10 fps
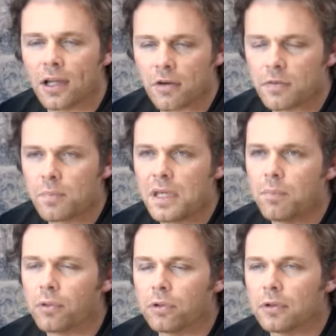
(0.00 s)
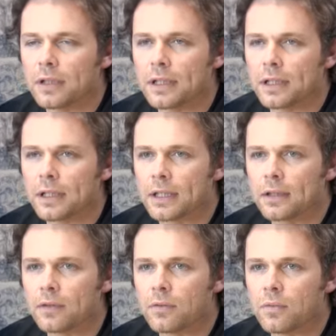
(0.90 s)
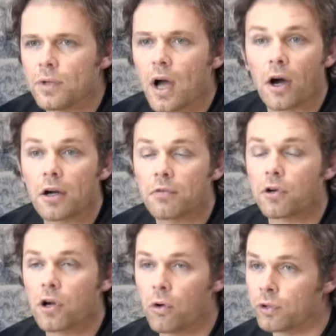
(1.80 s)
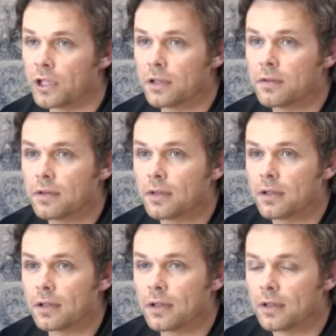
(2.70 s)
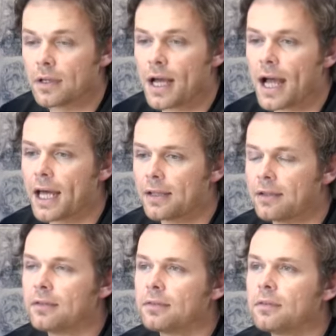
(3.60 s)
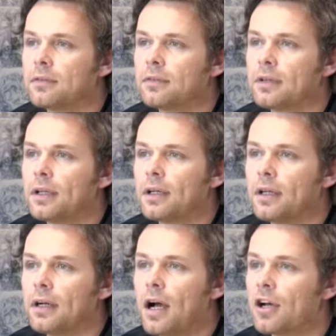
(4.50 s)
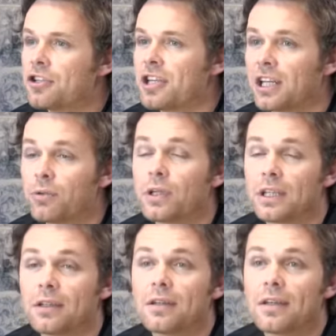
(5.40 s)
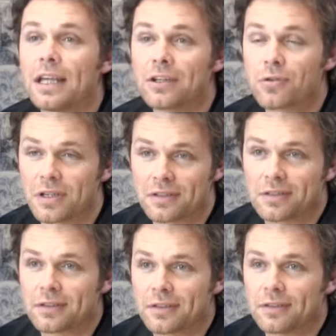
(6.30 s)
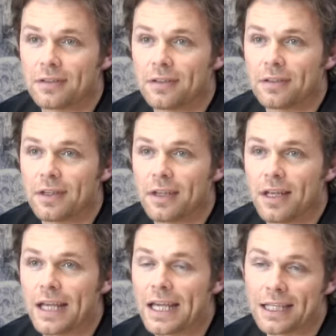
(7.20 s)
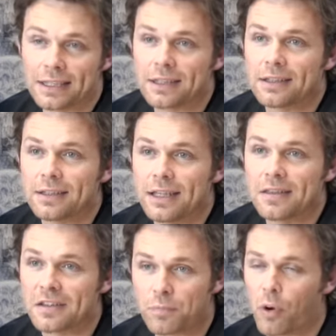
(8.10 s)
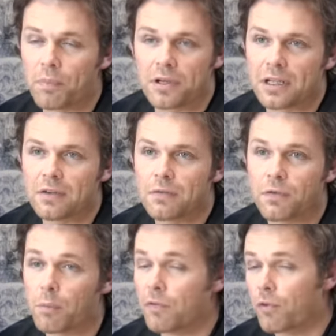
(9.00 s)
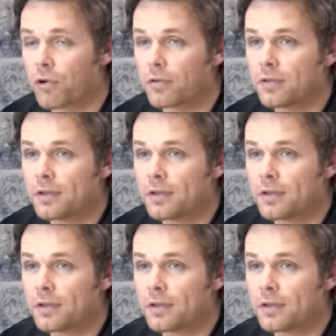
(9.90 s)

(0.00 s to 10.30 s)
A lot of the people uh, we hired for Conan uh, had a genuine interest in, in this property from before.